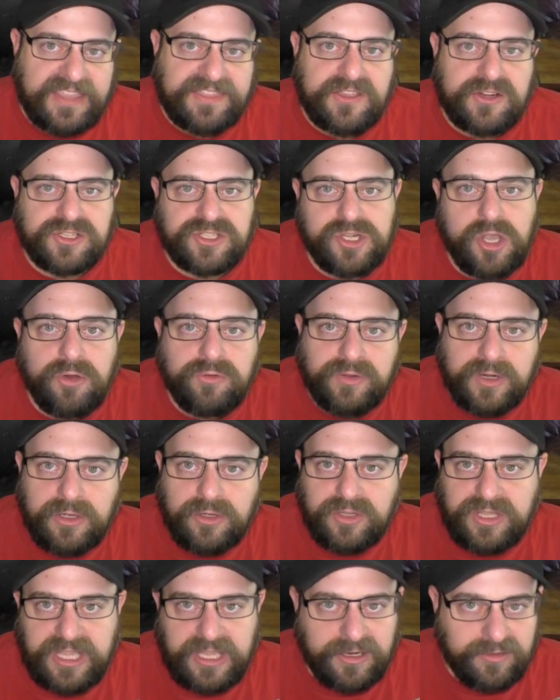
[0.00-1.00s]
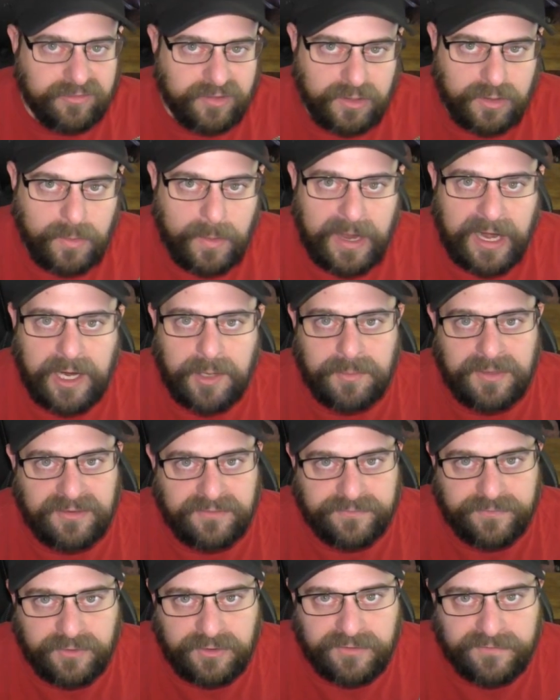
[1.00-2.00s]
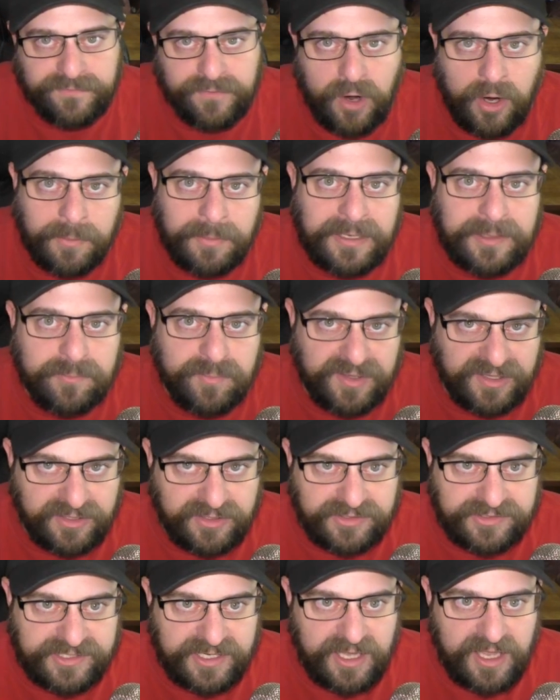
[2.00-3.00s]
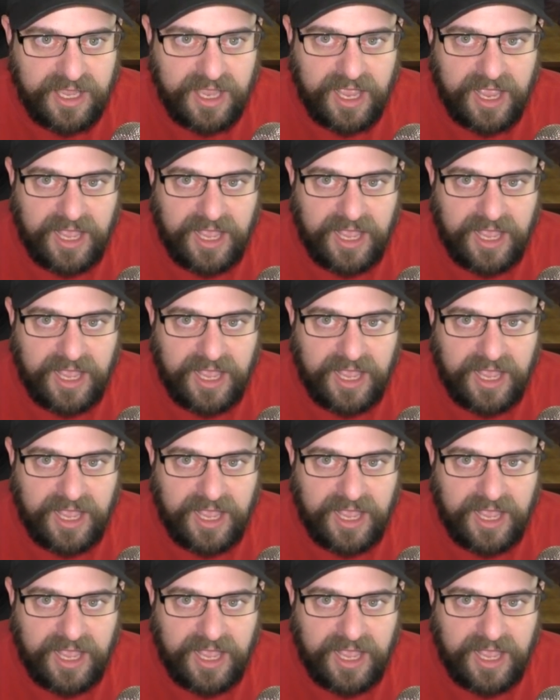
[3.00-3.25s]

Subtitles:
Like there's no real gear requirement for the farming build.